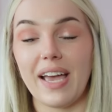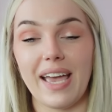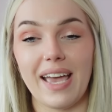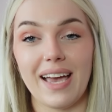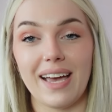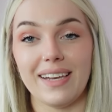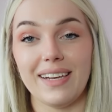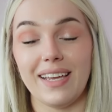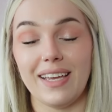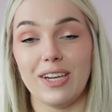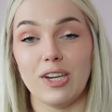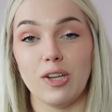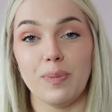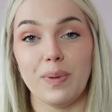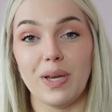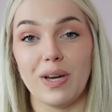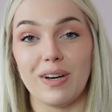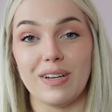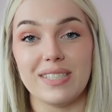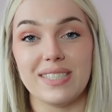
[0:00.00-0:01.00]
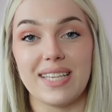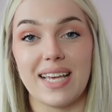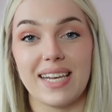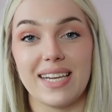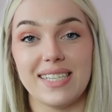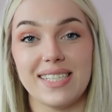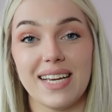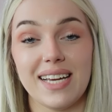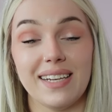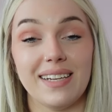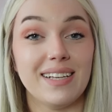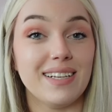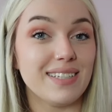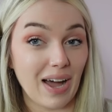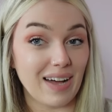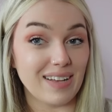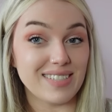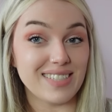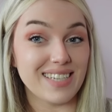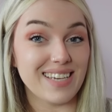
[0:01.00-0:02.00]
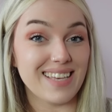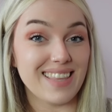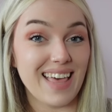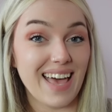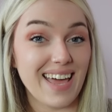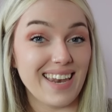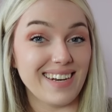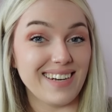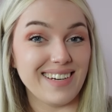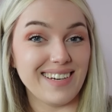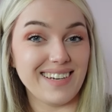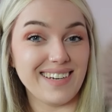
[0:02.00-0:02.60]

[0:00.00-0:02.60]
and it'll be all said and done. I'll see you then.